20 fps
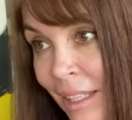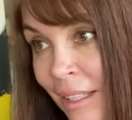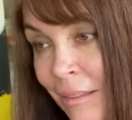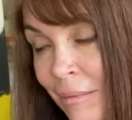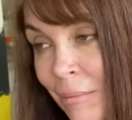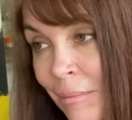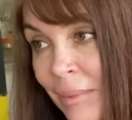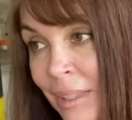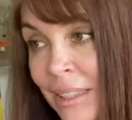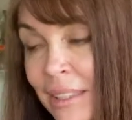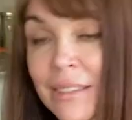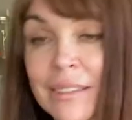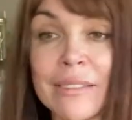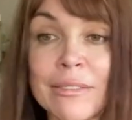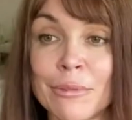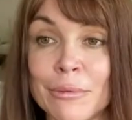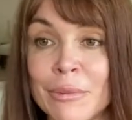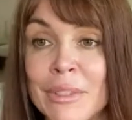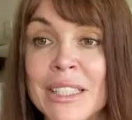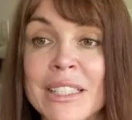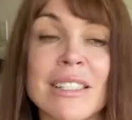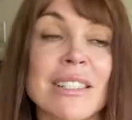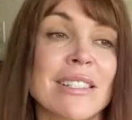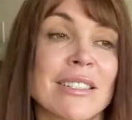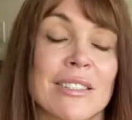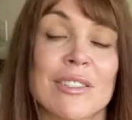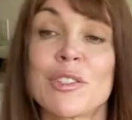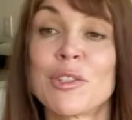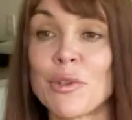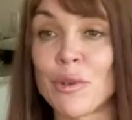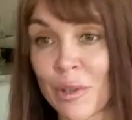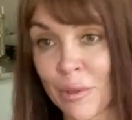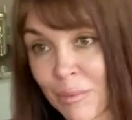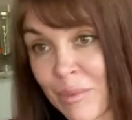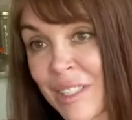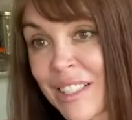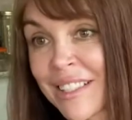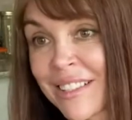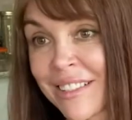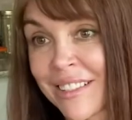But once it's your
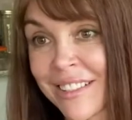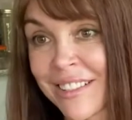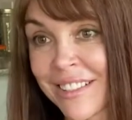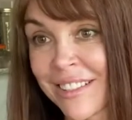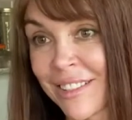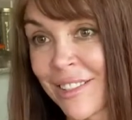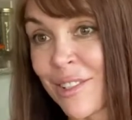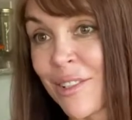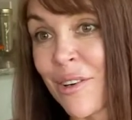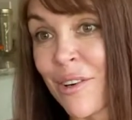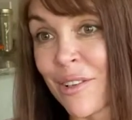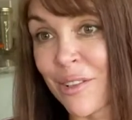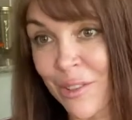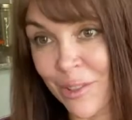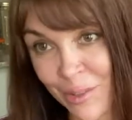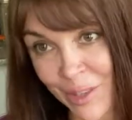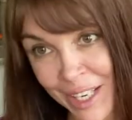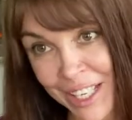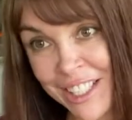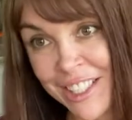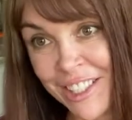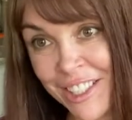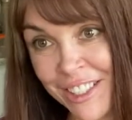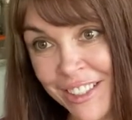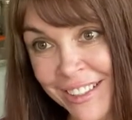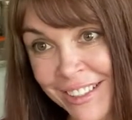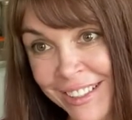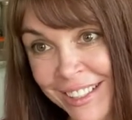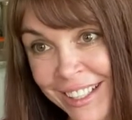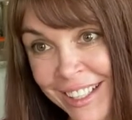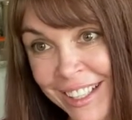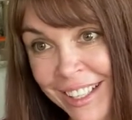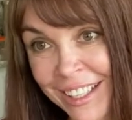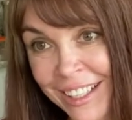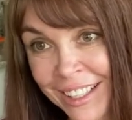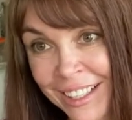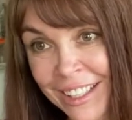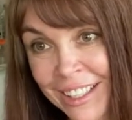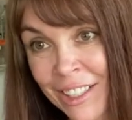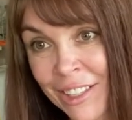business, it's your creation,
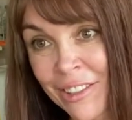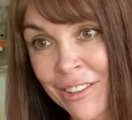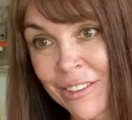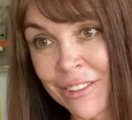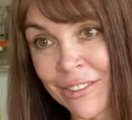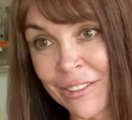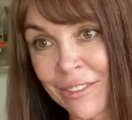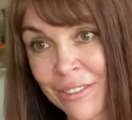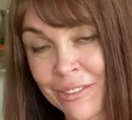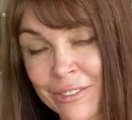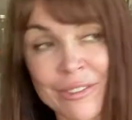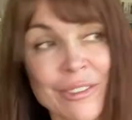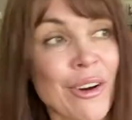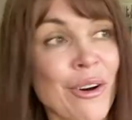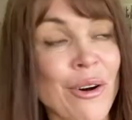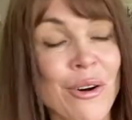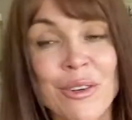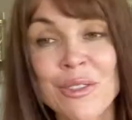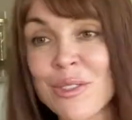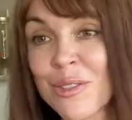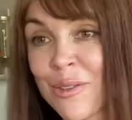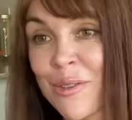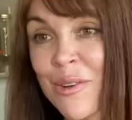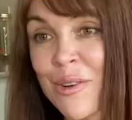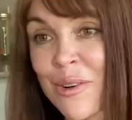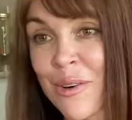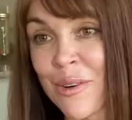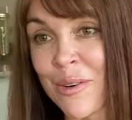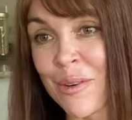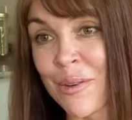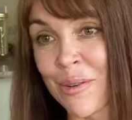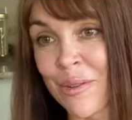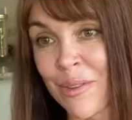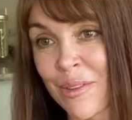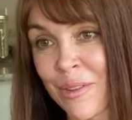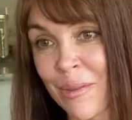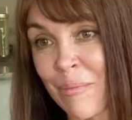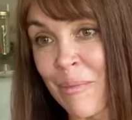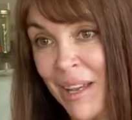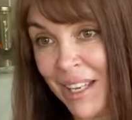you ought to
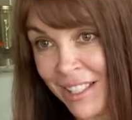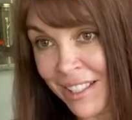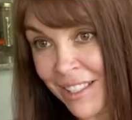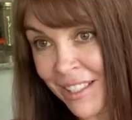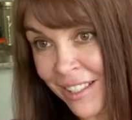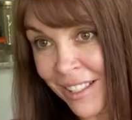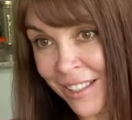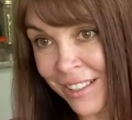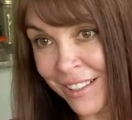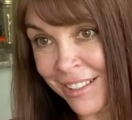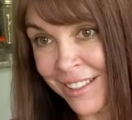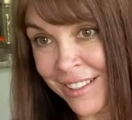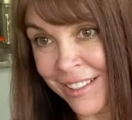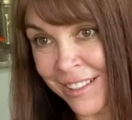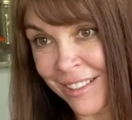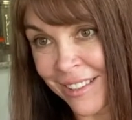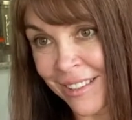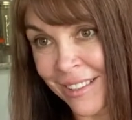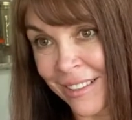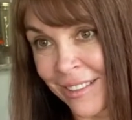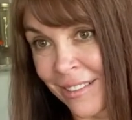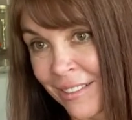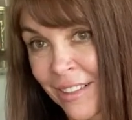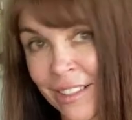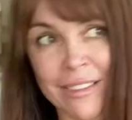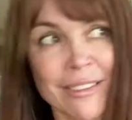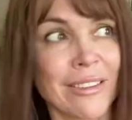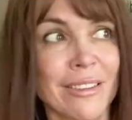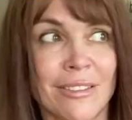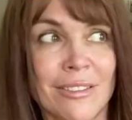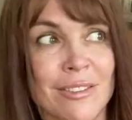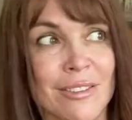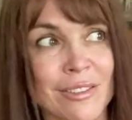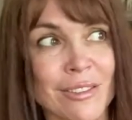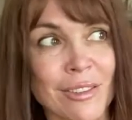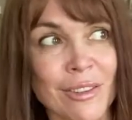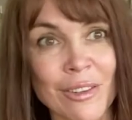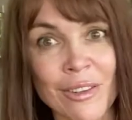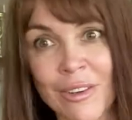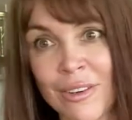know the basics. Like there
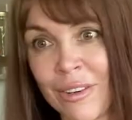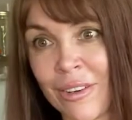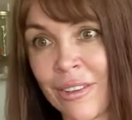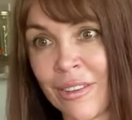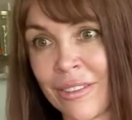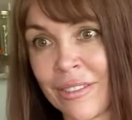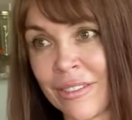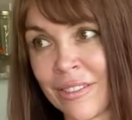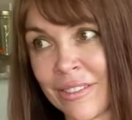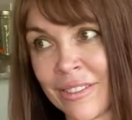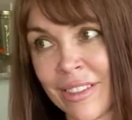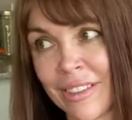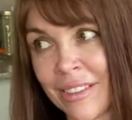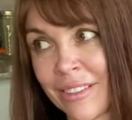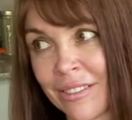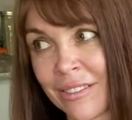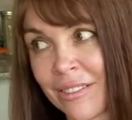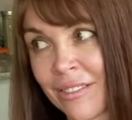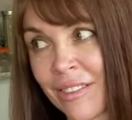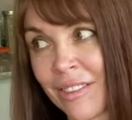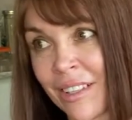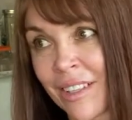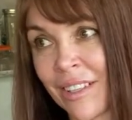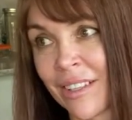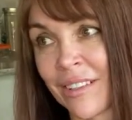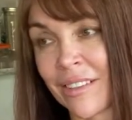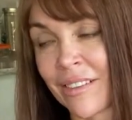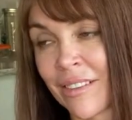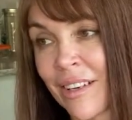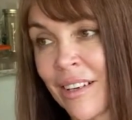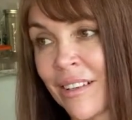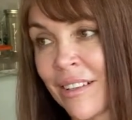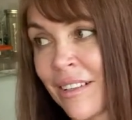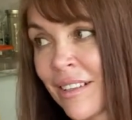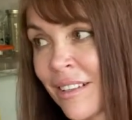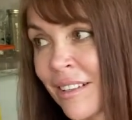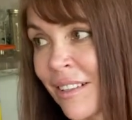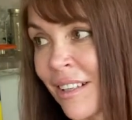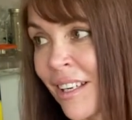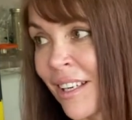is law, there
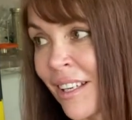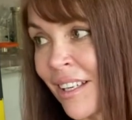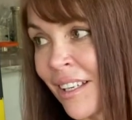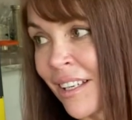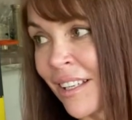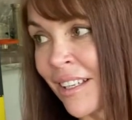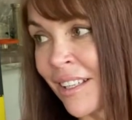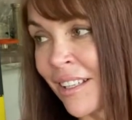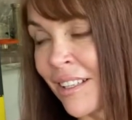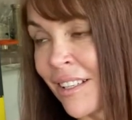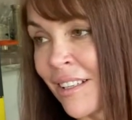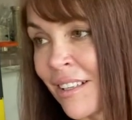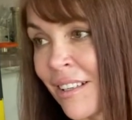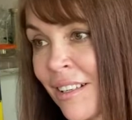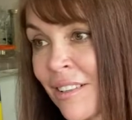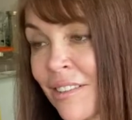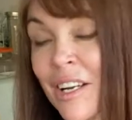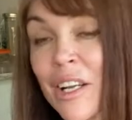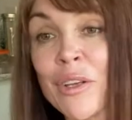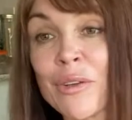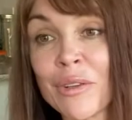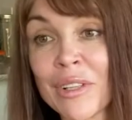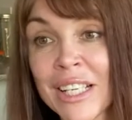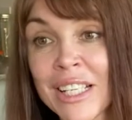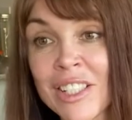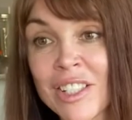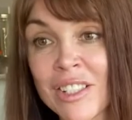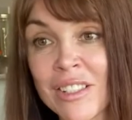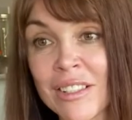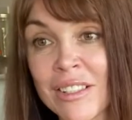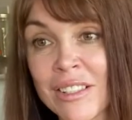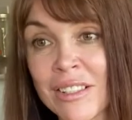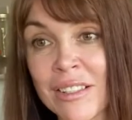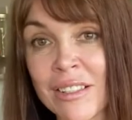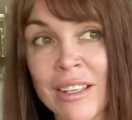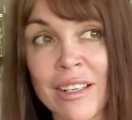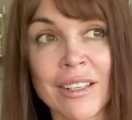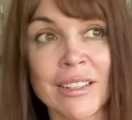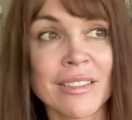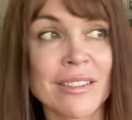are
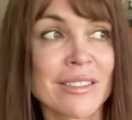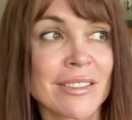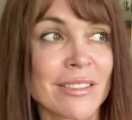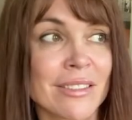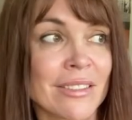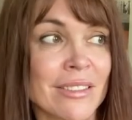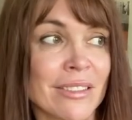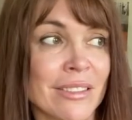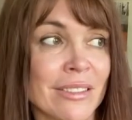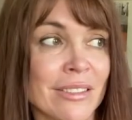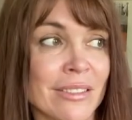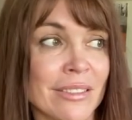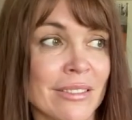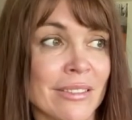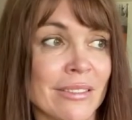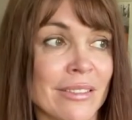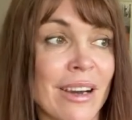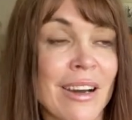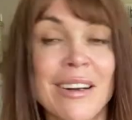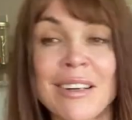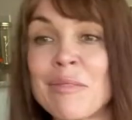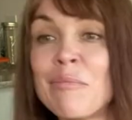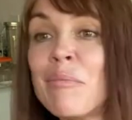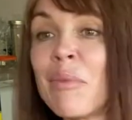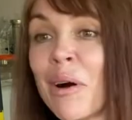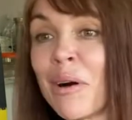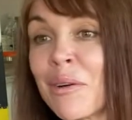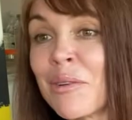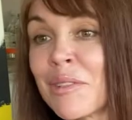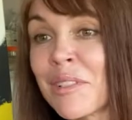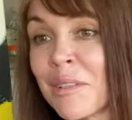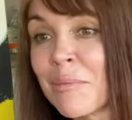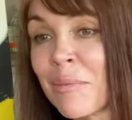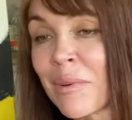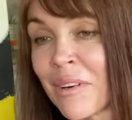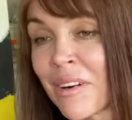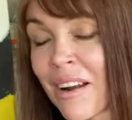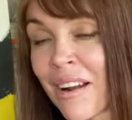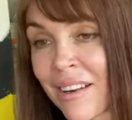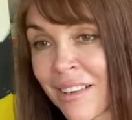regulations that are imposed
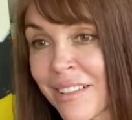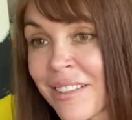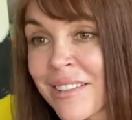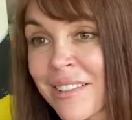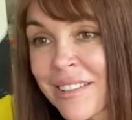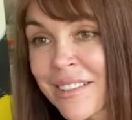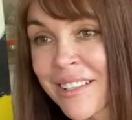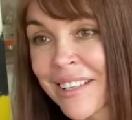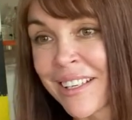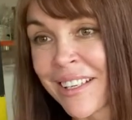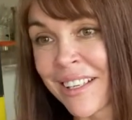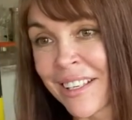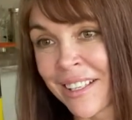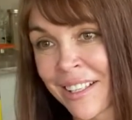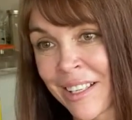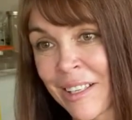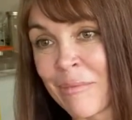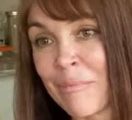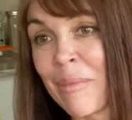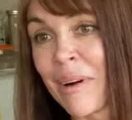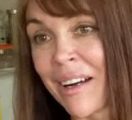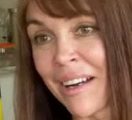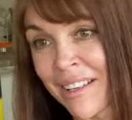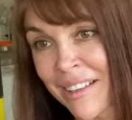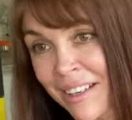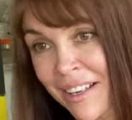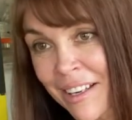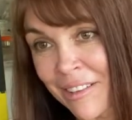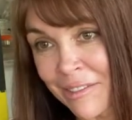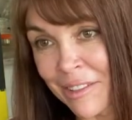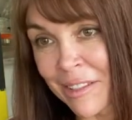upon us by the